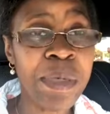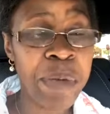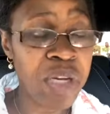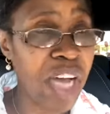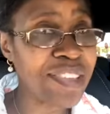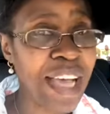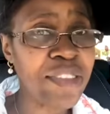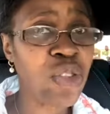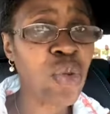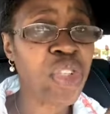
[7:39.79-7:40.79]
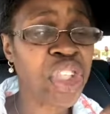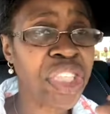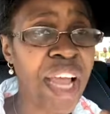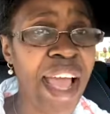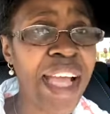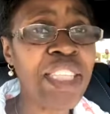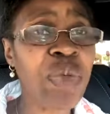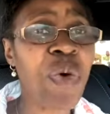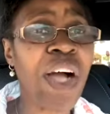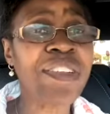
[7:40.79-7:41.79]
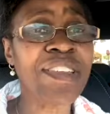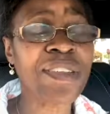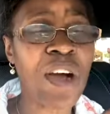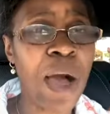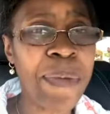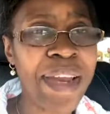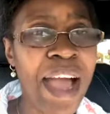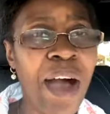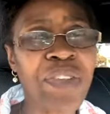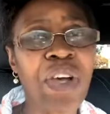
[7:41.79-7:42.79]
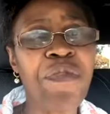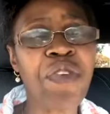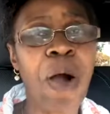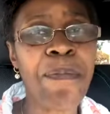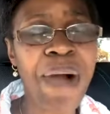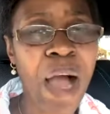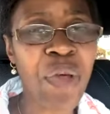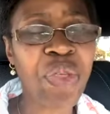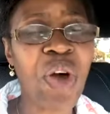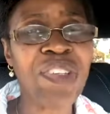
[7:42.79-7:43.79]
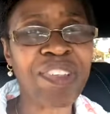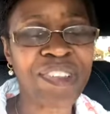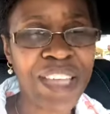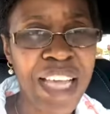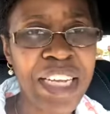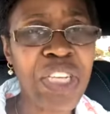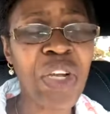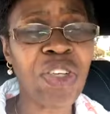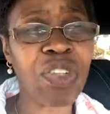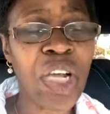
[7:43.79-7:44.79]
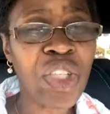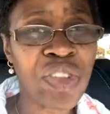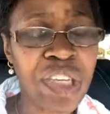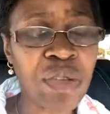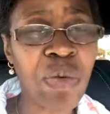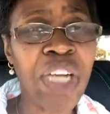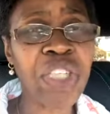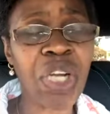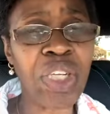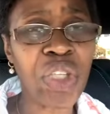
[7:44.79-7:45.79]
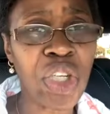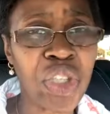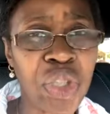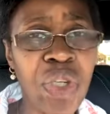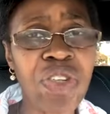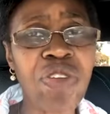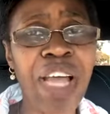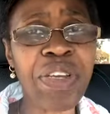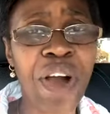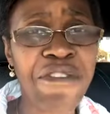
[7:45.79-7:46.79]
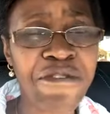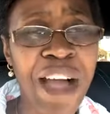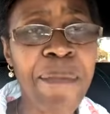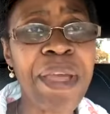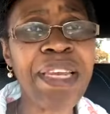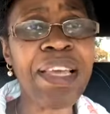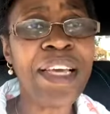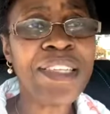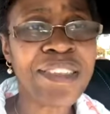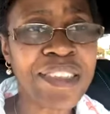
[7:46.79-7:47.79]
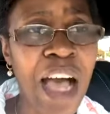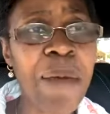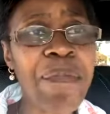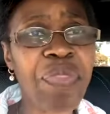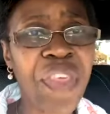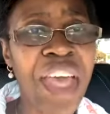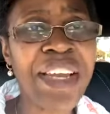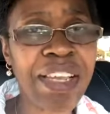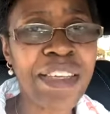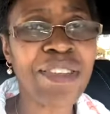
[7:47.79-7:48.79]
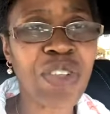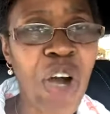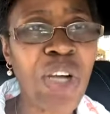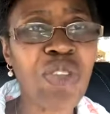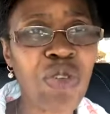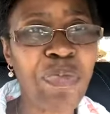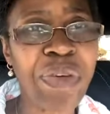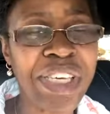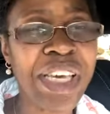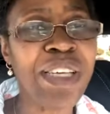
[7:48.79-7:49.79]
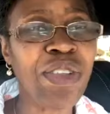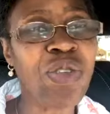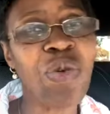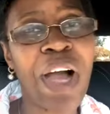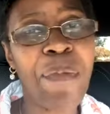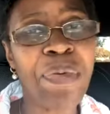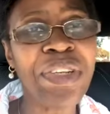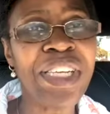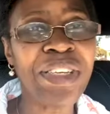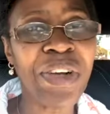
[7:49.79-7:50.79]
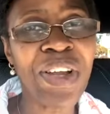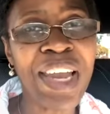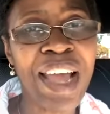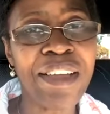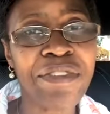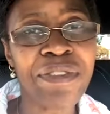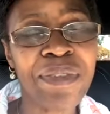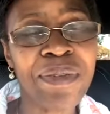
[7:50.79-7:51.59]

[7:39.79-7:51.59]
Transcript: Because as you change what is coming out of your mouth concerning your situation, your children, your family, something is going to begin to happen in your life.